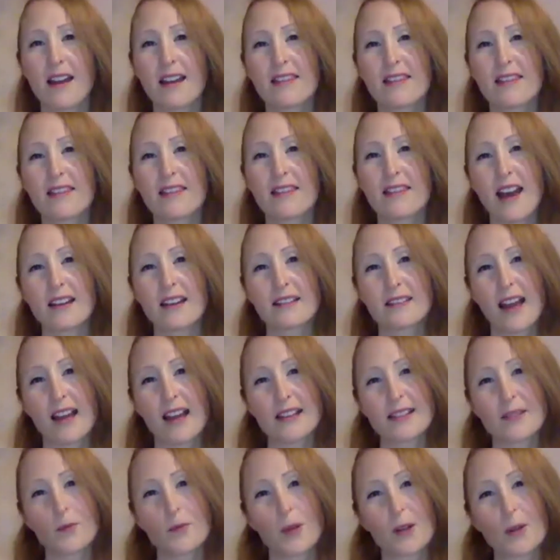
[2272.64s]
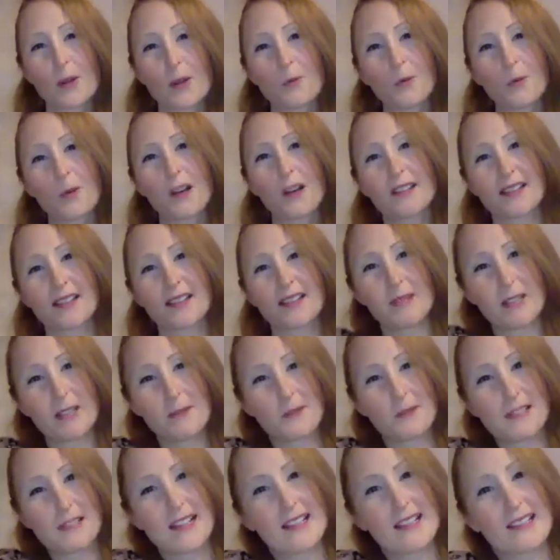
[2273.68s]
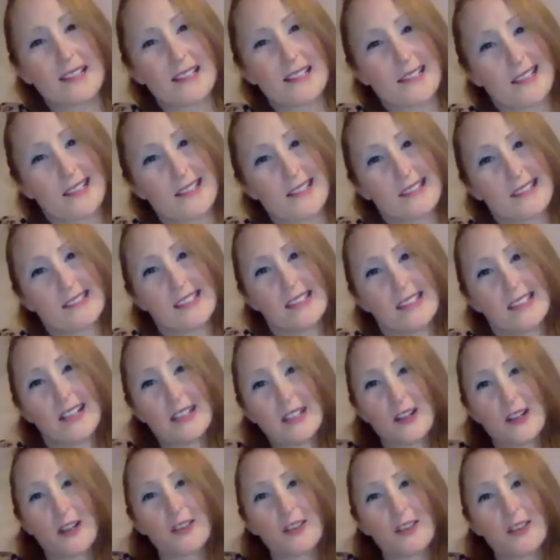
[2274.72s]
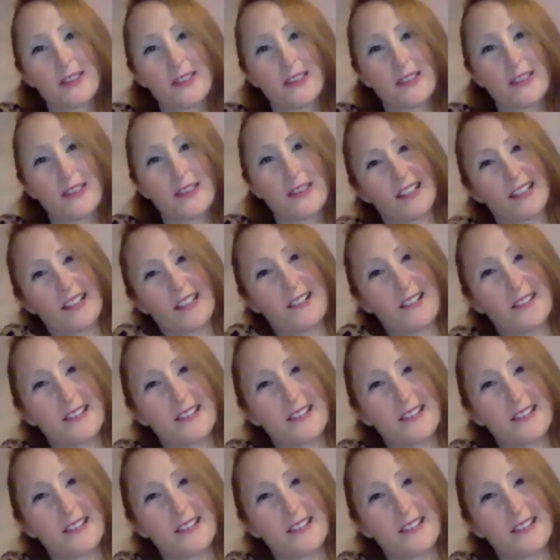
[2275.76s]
that's what it was to me. It was like this unearthing, you know,